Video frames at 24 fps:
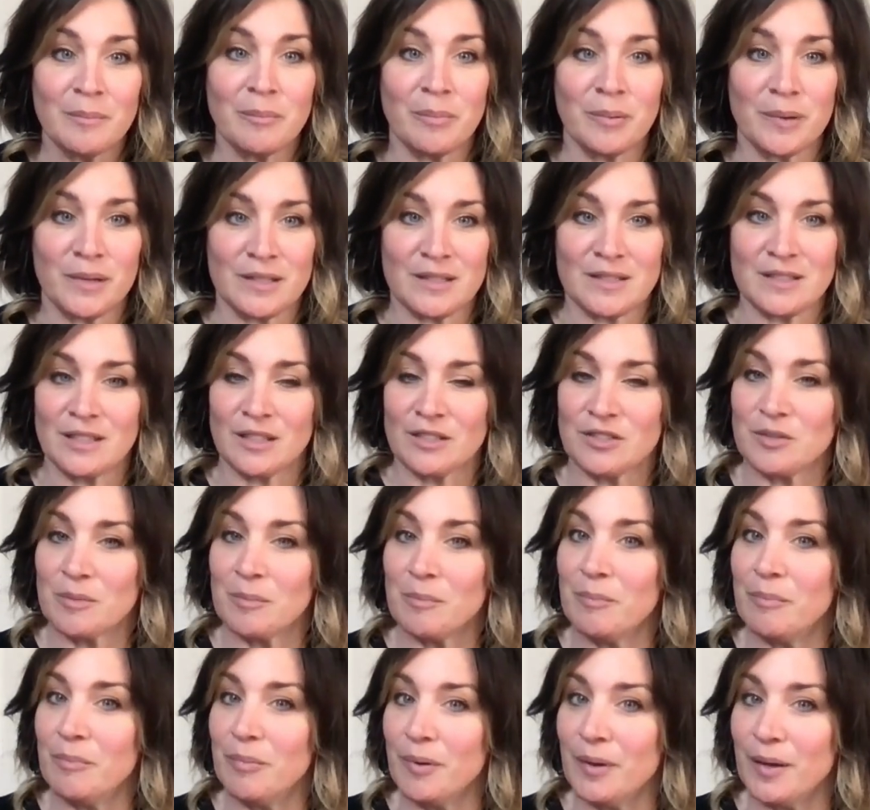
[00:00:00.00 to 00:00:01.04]
but it's such a
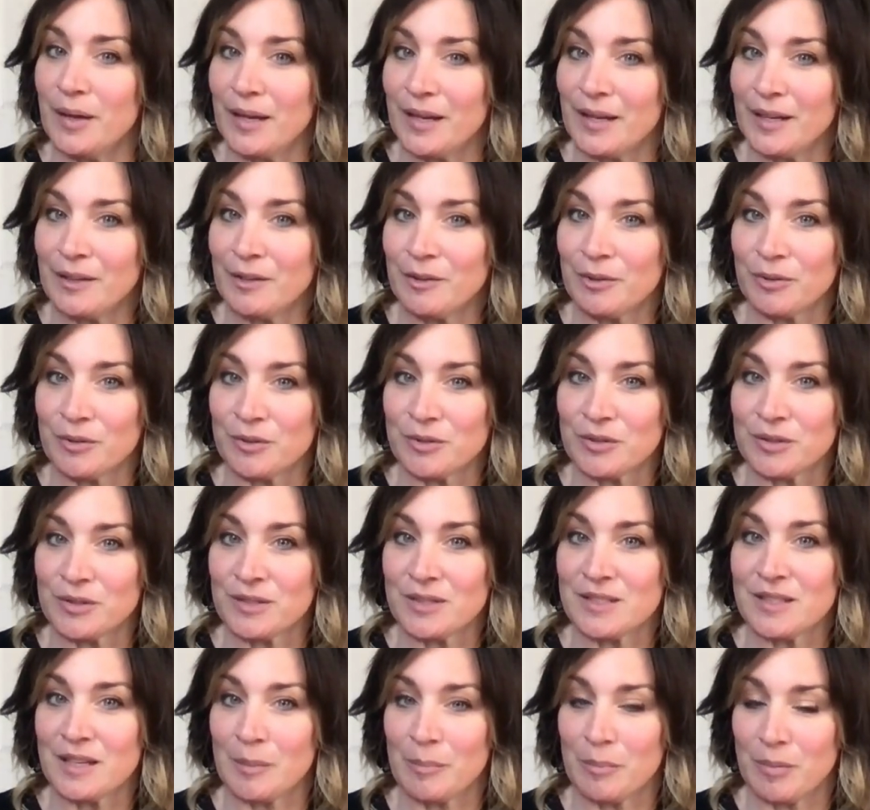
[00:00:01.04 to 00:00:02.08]
big crucial
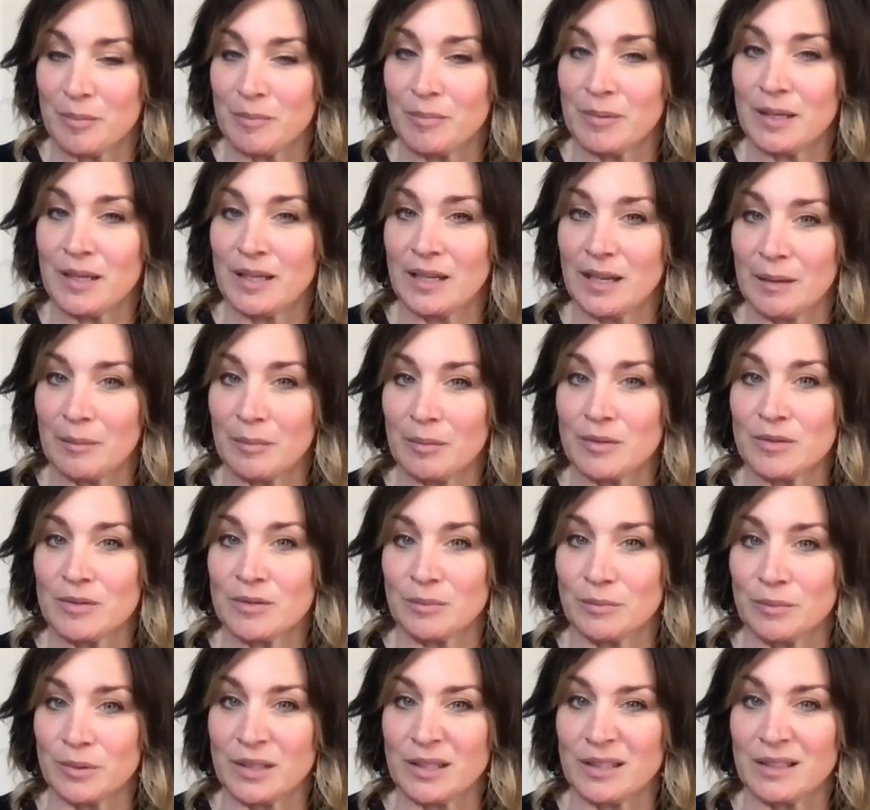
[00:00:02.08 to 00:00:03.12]
step in being able
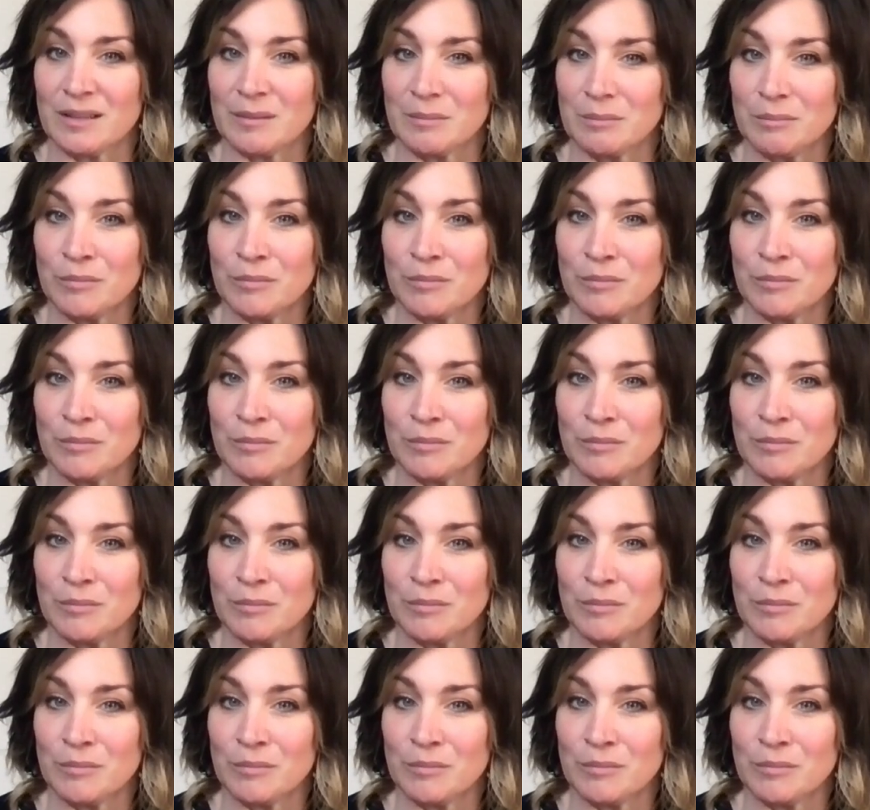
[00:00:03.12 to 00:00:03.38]
to really